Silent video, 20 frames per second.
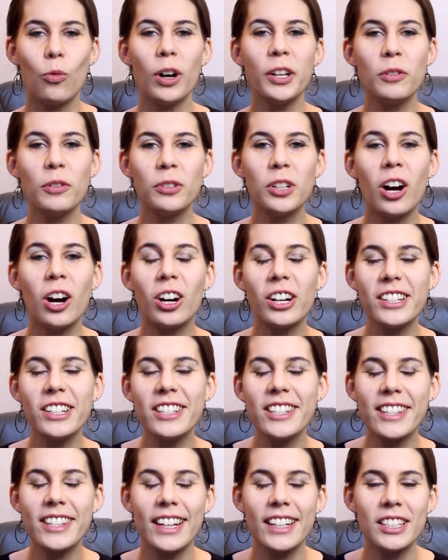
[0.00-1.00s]
One of the
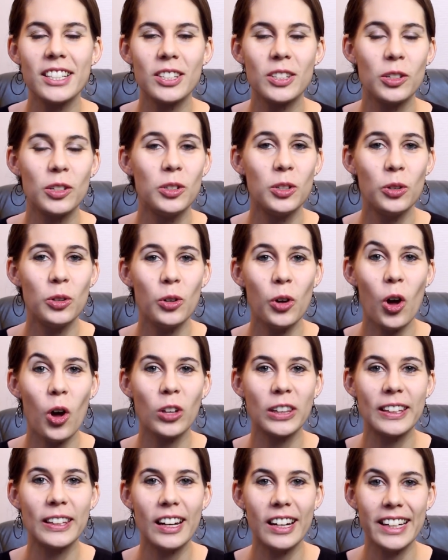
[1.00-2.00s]
hardest things to do
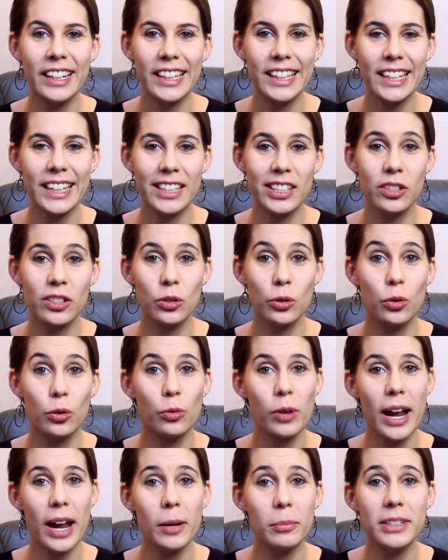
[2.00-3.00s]
online is to
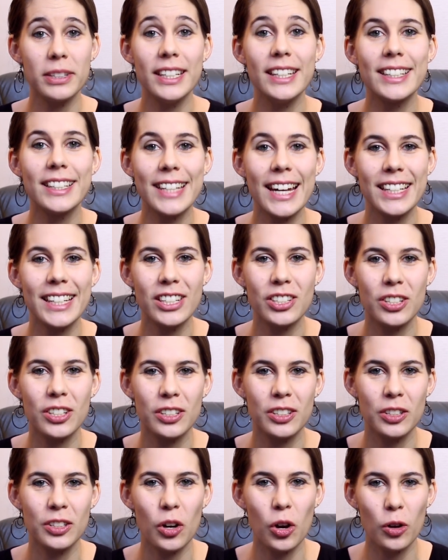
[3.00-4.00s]
grab the
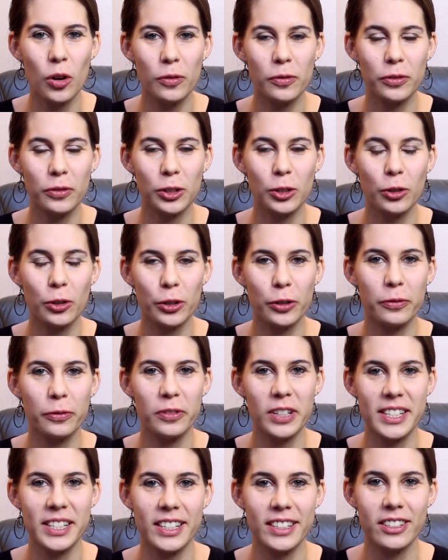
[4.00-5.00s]
attention of your
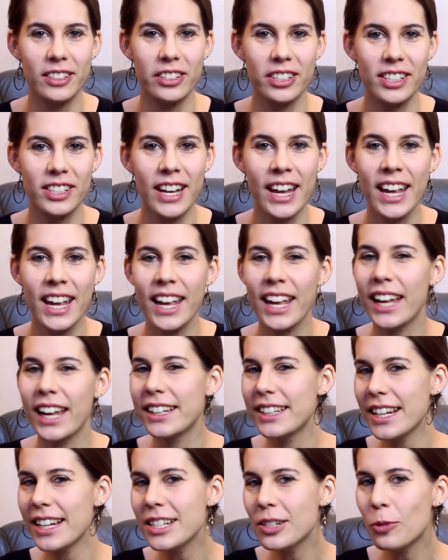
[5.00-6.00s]
visitors.
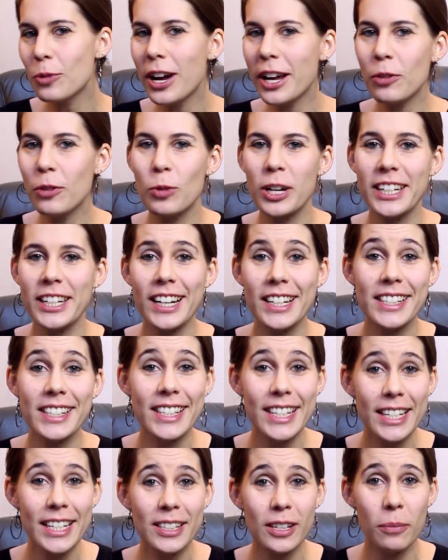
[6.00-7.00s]
And that's why when I
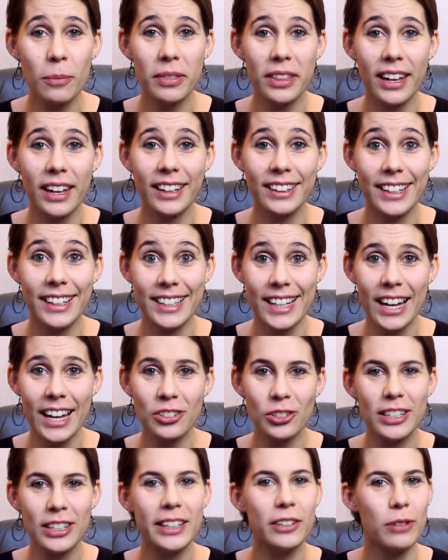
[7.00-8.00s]
see something that
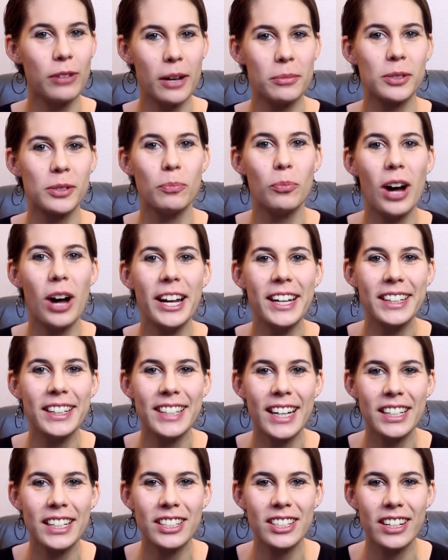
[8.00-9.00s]
actually grabs my
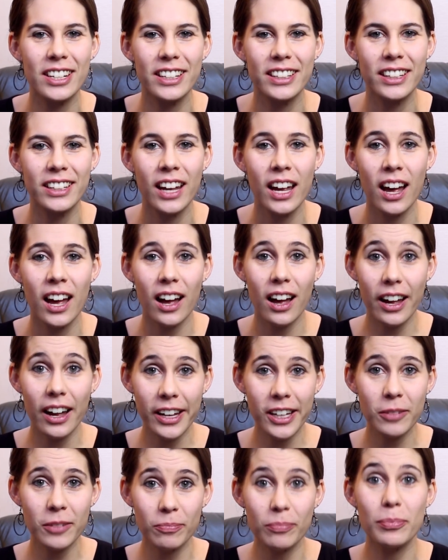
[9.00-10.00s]
attention,
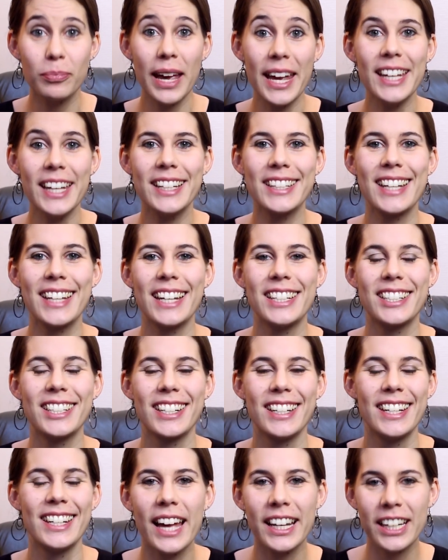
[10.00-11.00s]
I pay
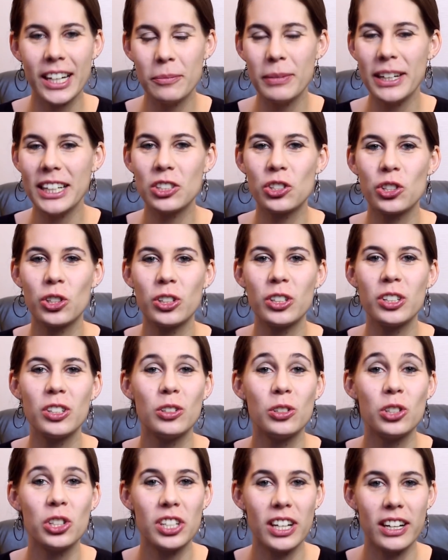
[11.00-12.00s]
attention and I make sure
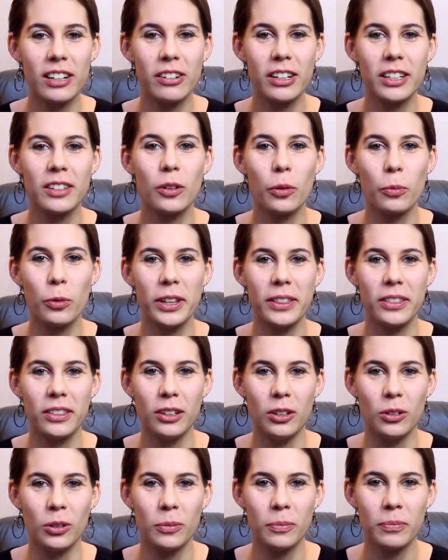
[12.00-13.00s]
to share it with
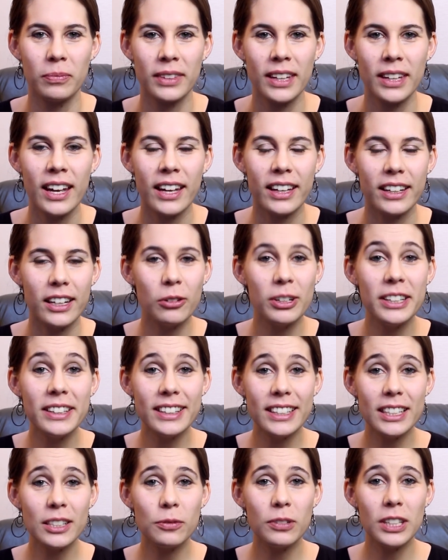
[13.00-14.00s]
you. Now in
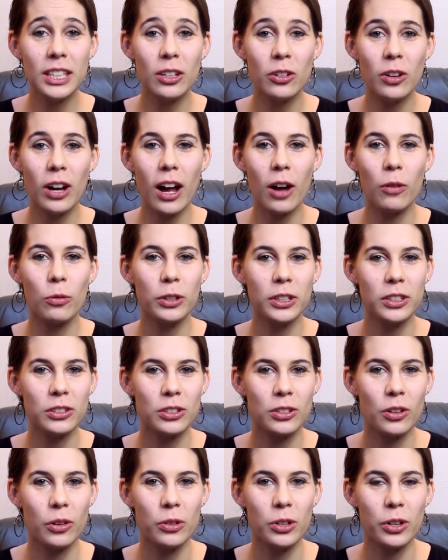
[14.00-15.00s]
this video, I want to
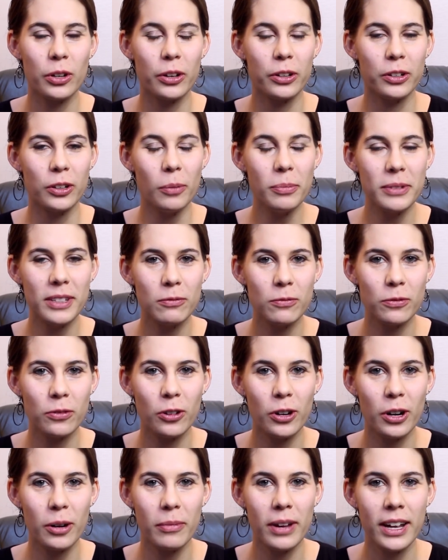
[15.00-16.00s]
show you an opt-in
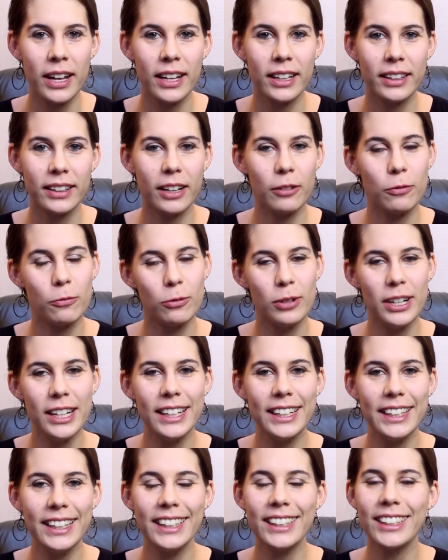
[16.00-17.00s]
form that
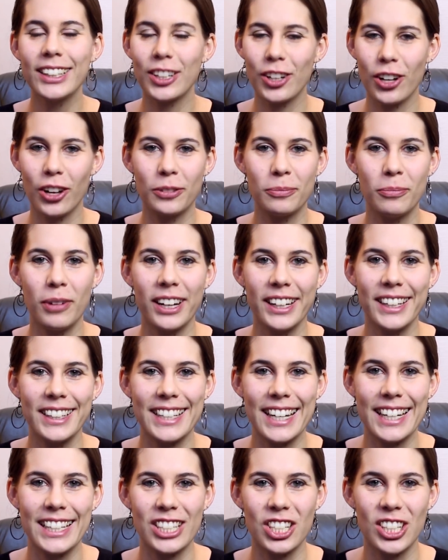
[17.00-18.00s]
really caught my
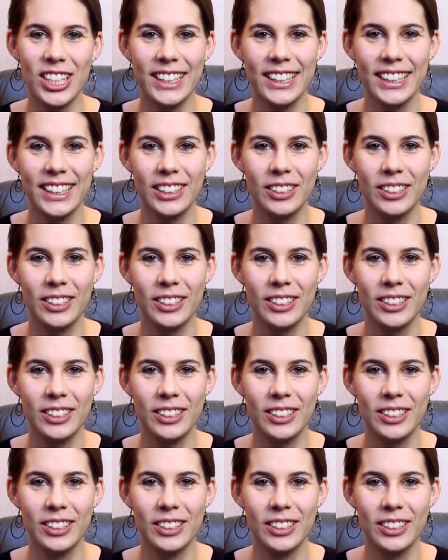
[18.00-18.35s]
attention.